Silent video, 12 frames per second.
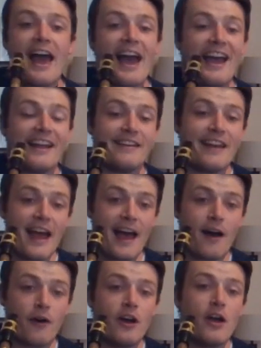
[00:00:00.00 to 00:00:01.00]
And
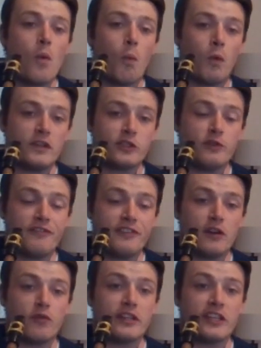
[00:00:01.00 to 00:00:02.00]
now, once you
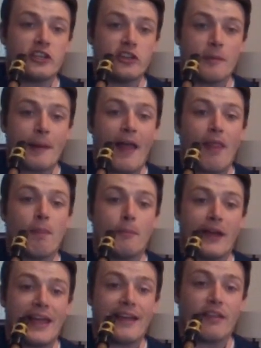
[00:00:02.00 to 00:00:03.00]
feel really good about
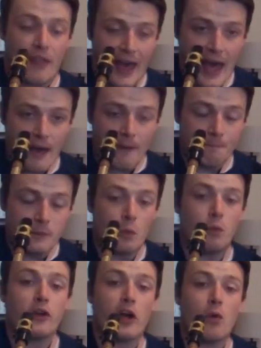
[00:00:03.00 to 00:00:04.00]
playing that,
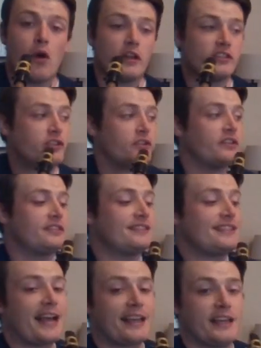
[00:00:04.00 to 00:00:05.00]
we'll go on to the
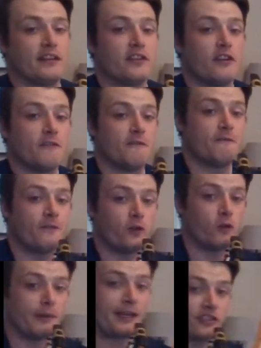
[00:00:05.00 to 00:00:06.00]
second
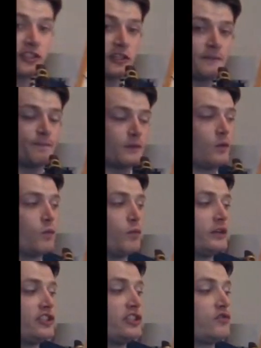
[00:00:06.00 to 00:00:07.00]
full measure,
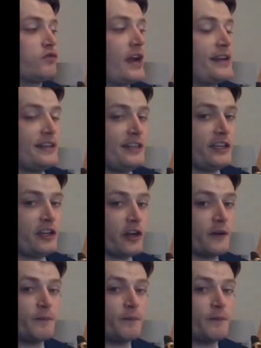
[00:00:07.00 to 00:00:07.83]
which is right here.